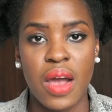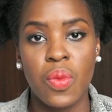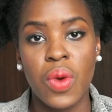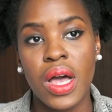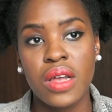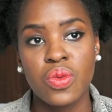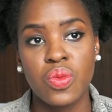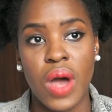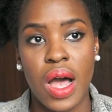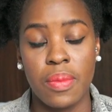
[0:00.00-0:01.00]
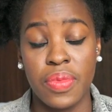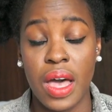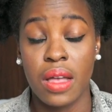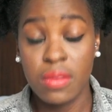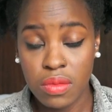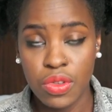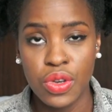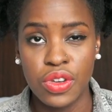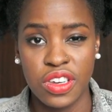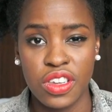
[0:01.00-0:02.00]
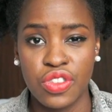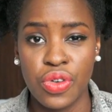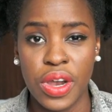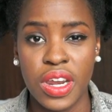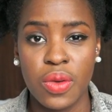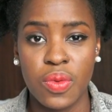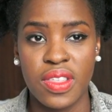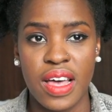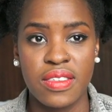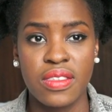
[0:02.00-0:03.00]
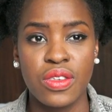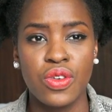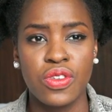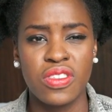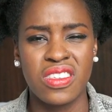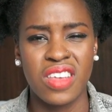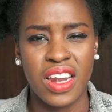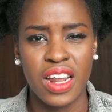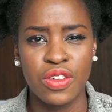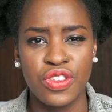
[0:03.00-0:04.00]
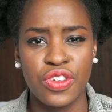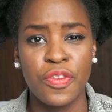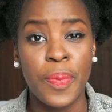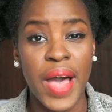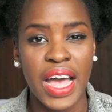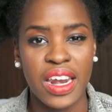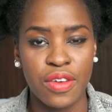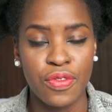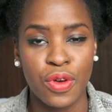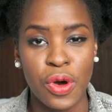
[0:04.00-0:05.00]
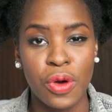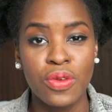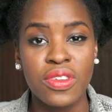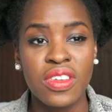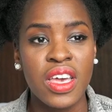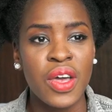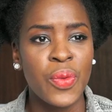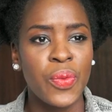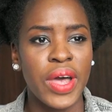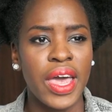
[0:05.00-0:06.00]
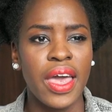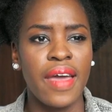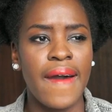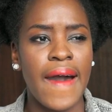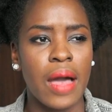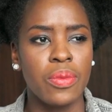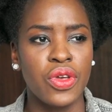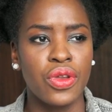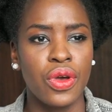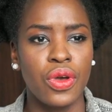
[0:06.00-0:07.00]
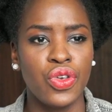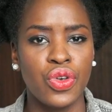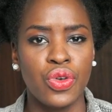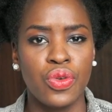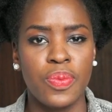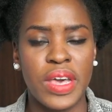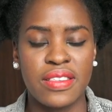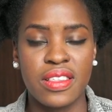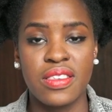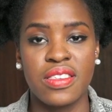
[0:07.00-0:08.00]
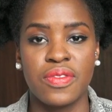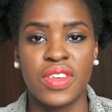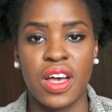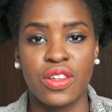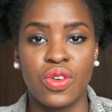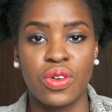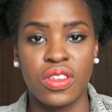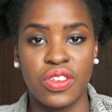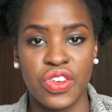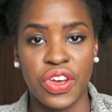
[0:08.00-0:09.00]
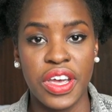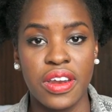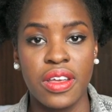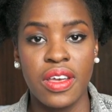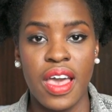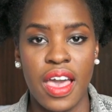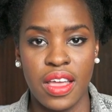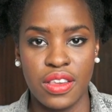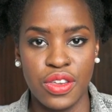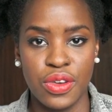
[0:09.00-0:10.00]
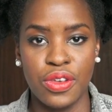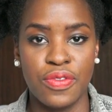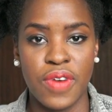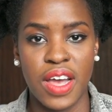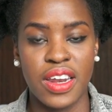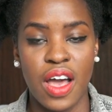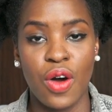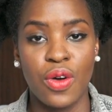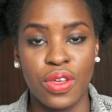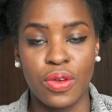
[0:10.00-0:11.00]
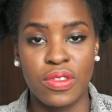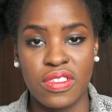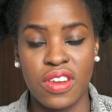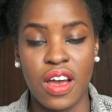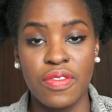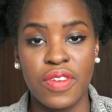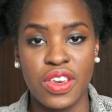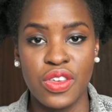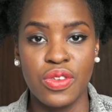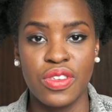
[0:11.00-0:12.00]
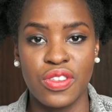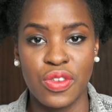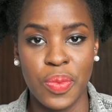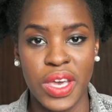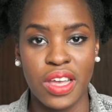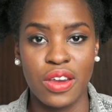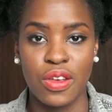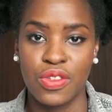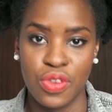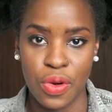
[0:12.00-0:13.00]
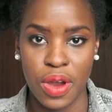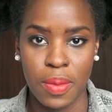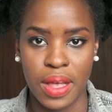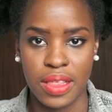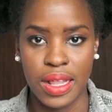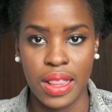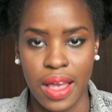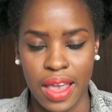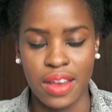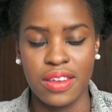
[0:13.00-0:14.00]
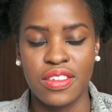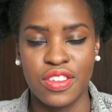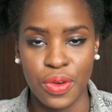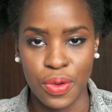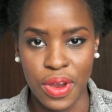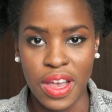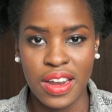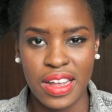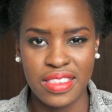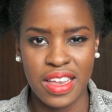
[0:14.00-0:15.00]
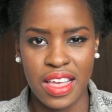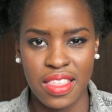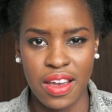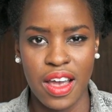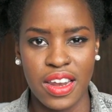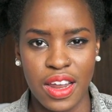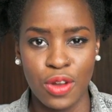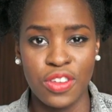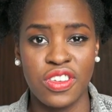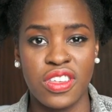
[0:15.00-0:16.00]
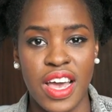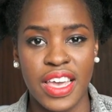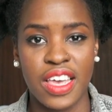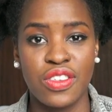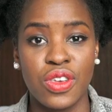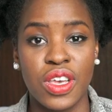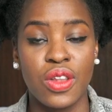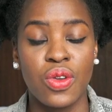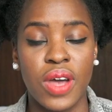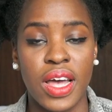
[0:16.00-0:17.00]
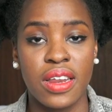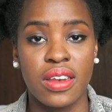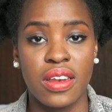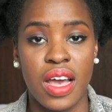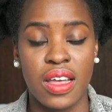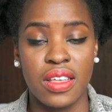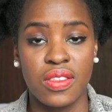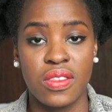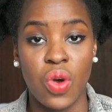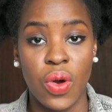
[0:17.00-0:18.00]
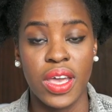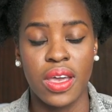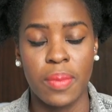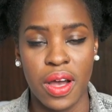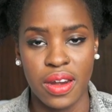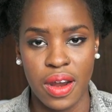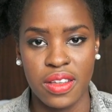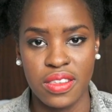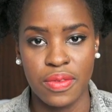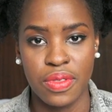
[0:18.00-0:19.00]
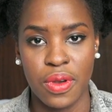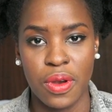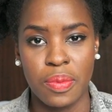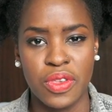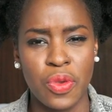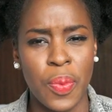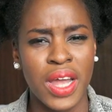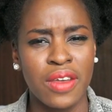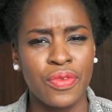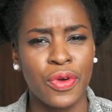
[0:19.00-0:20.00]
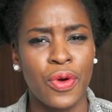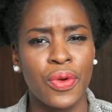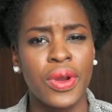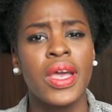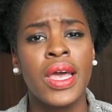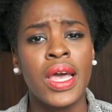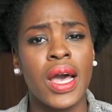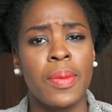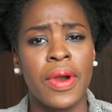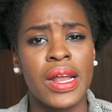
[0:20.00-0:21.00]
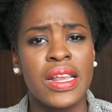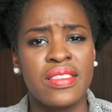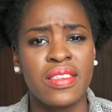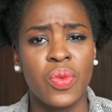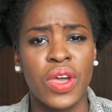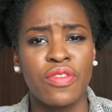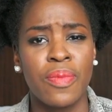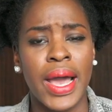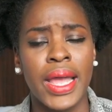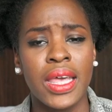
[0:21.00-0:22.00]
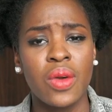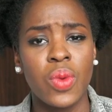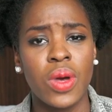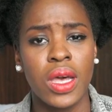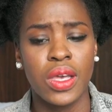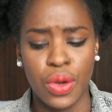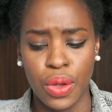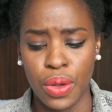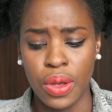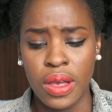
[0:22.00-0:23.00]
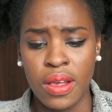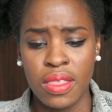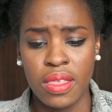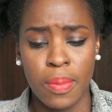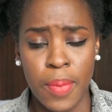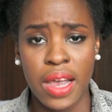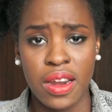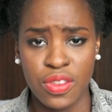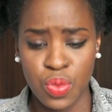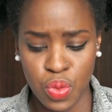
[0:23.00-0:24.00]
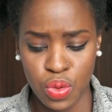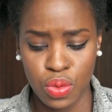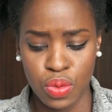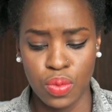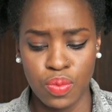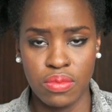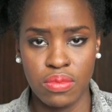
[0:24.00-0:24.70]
I worked that, you know, did the training with us used this analogy of panning for gold, where you know, you basically sift out all the dirt and, you know, you find out all the good stuff and use it to make a new story about the client. So that's another analogy I guess you can look at in talking about narrative therapy. So panning for gold apparently is a way of mining where, you know, the miners will